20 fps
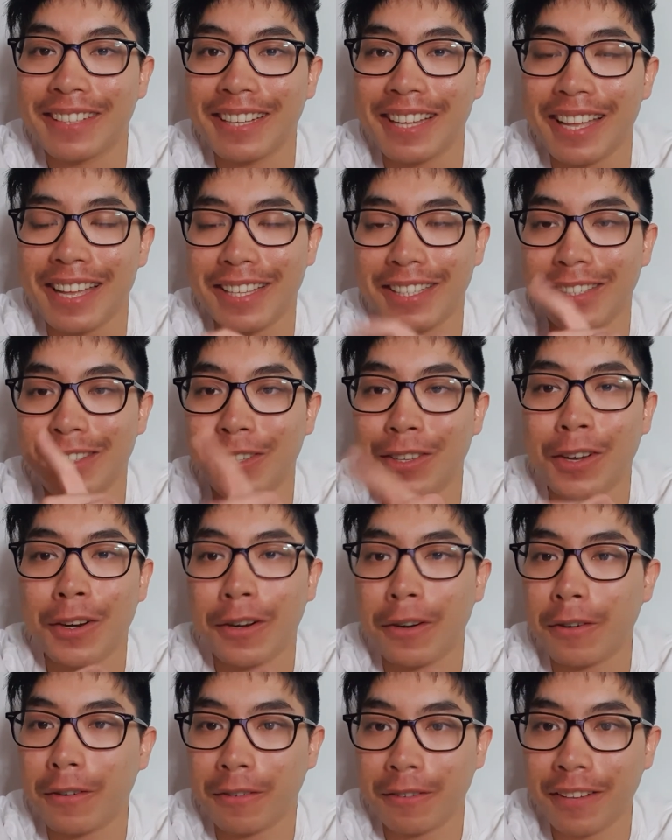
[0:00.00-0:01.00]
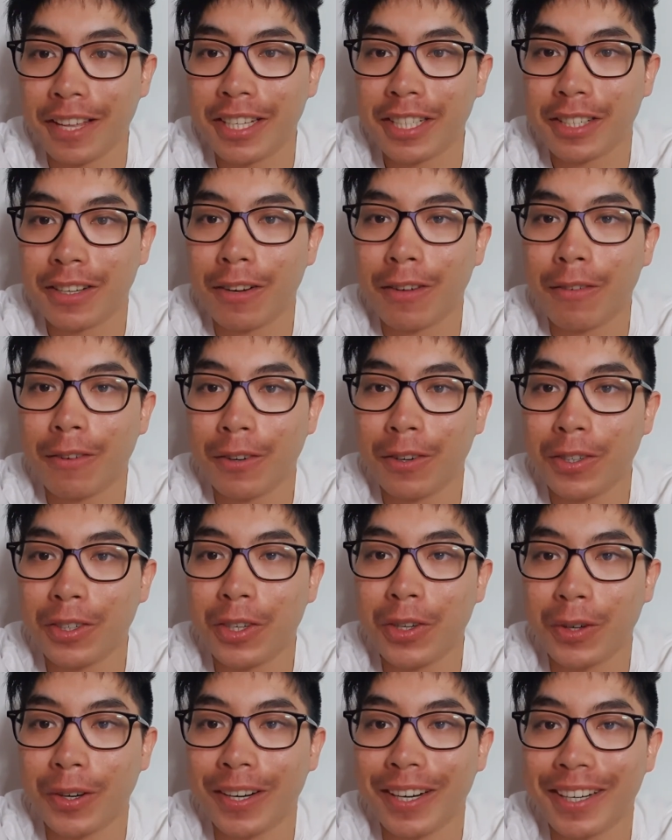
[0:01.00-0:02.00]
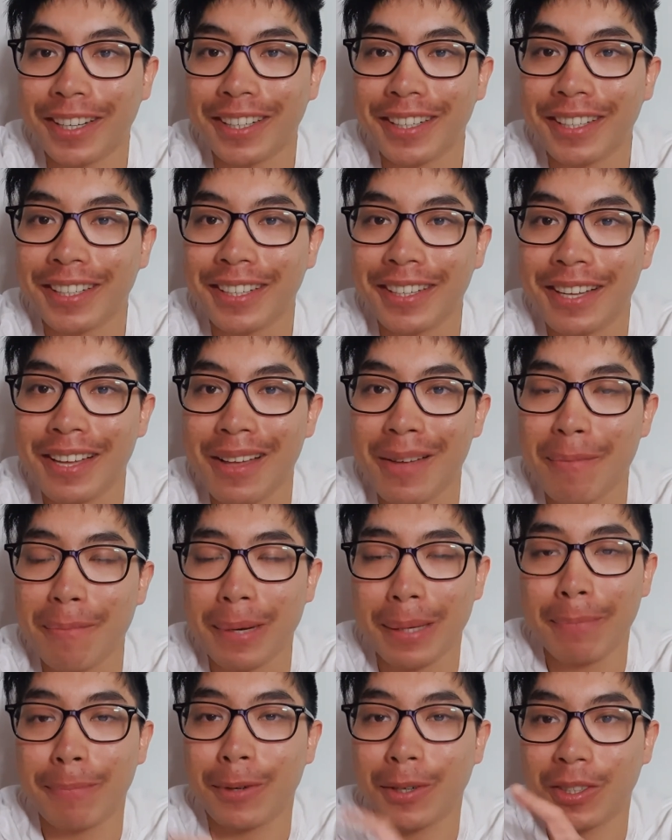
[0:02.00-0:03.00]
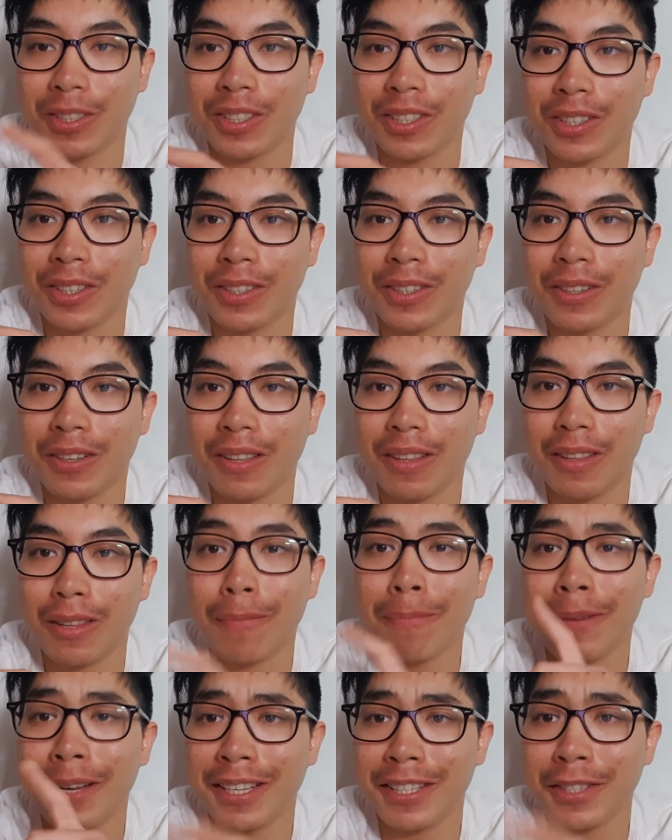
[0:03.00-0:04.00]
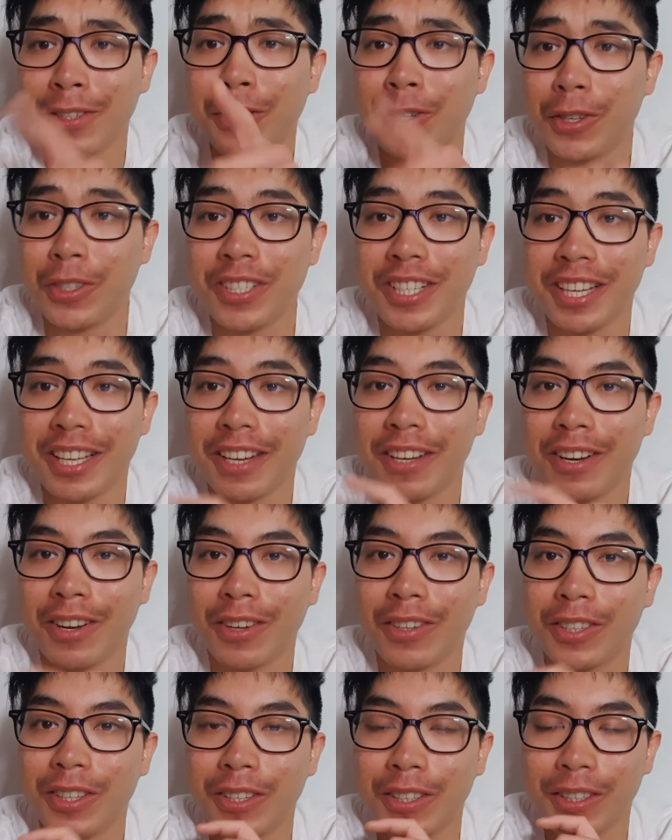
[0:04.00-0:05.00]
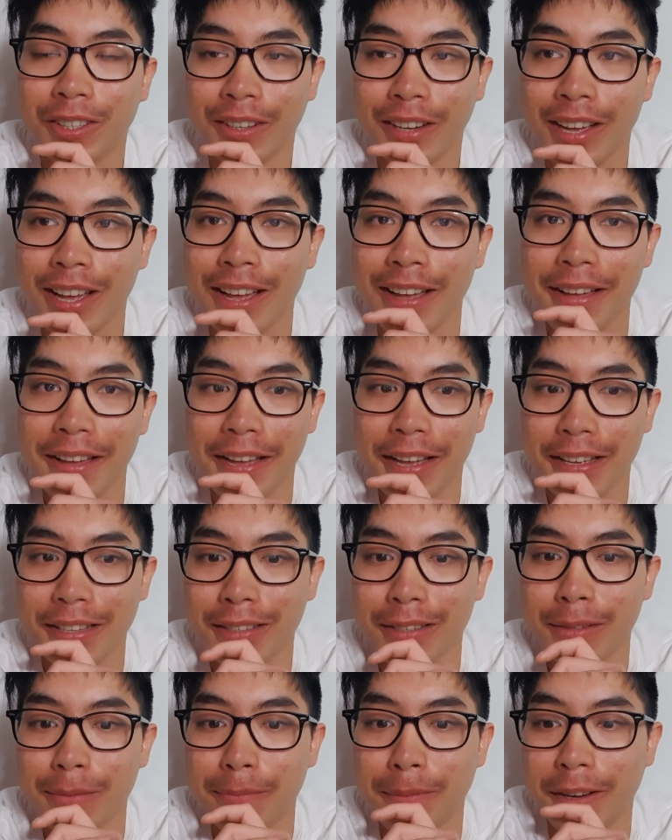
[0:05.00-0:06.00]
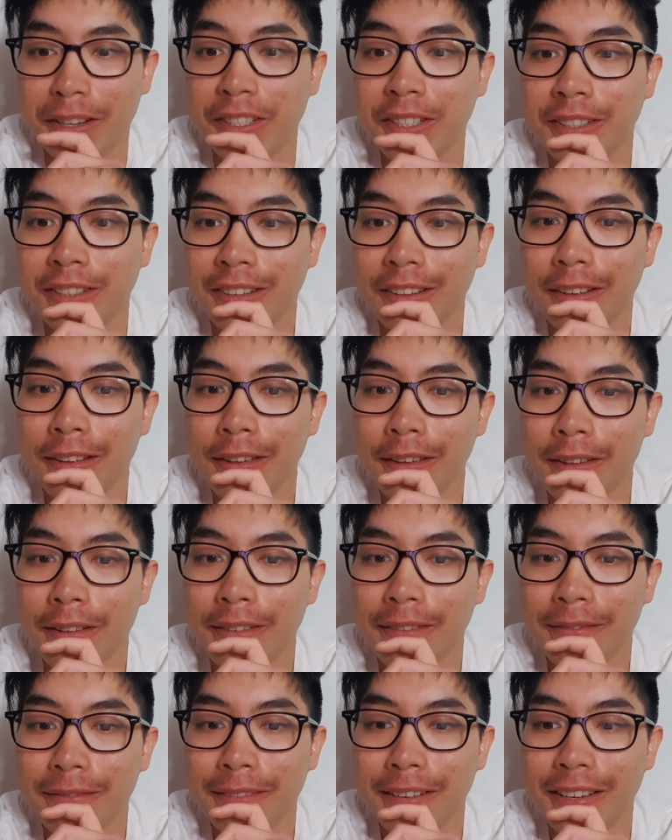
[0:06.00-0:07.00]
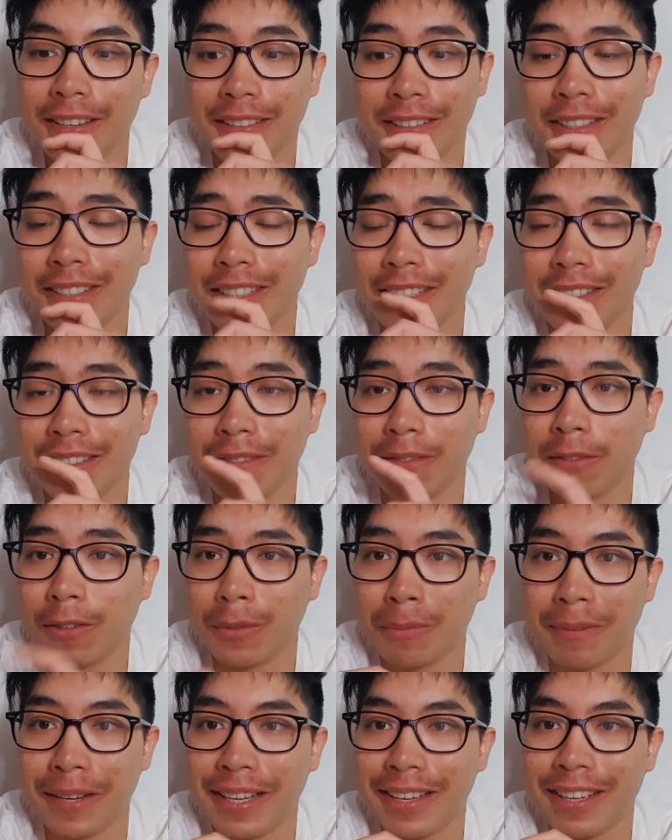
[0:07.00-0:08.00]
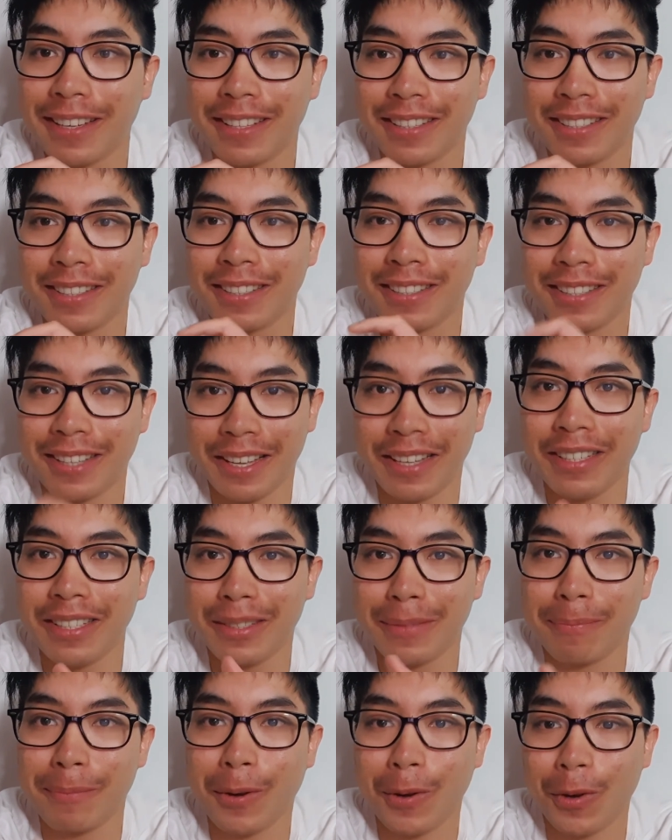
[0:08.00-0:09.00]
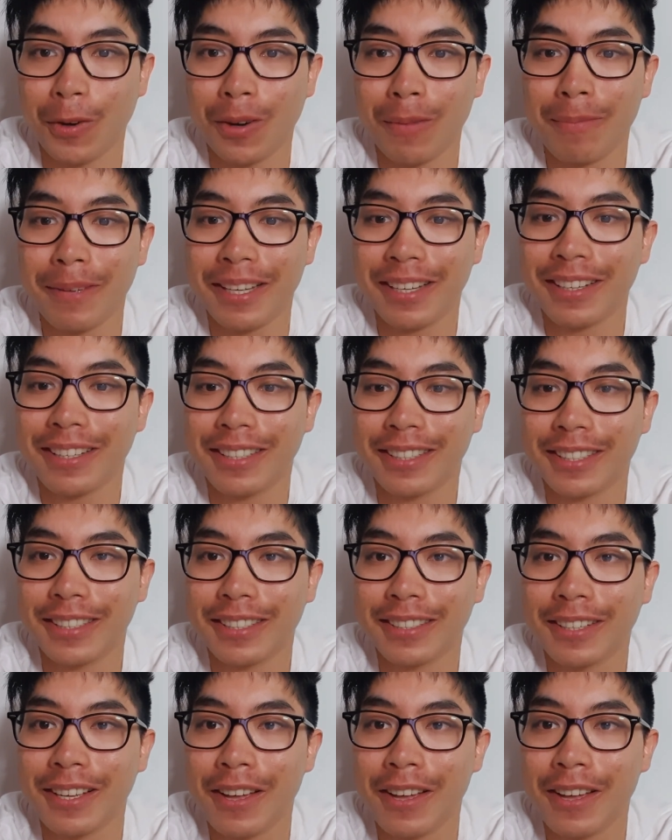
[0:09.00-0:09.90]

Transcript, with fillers: it's not a reflection of who you are, but more so the person who cheated on you. Especially, I guess it's for me, it stings more because